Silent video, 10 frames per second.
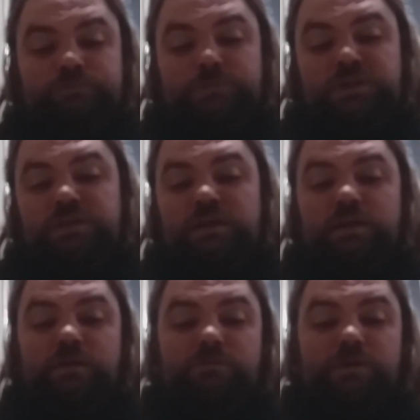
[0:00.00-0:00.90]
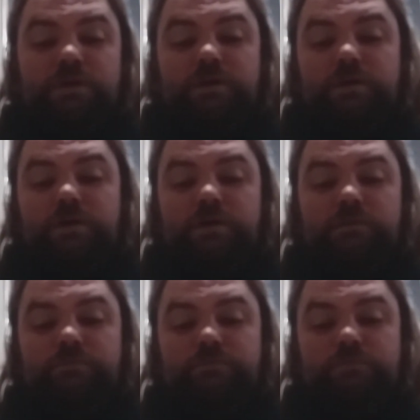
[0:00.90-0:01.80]
and then after
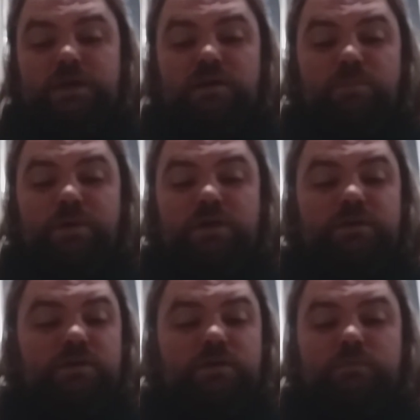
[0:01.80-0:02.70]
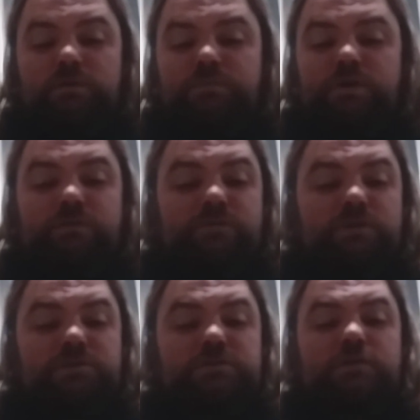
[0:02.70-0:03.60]
I hang up on here, I'm gonna probably
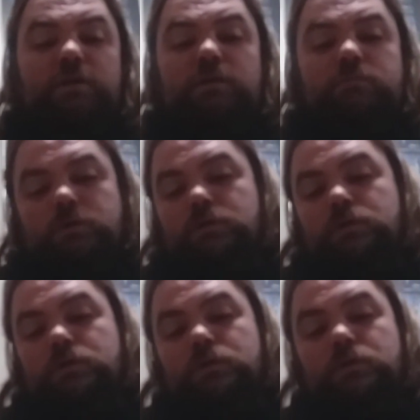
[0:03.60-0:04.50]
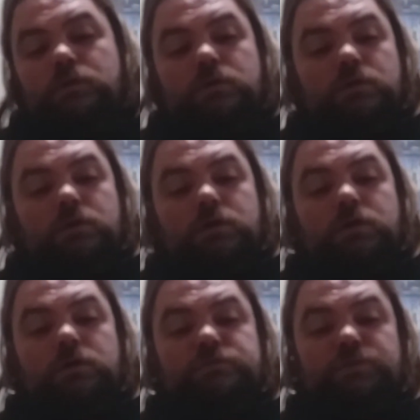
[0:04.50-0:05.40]
finish this game.
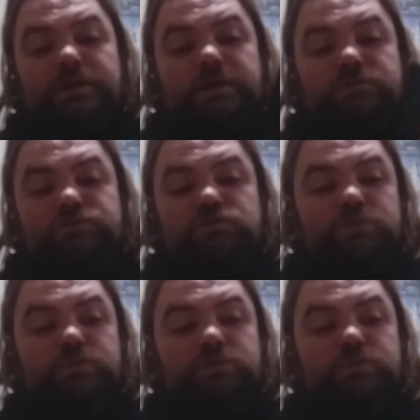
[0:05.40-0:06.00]
So I got 2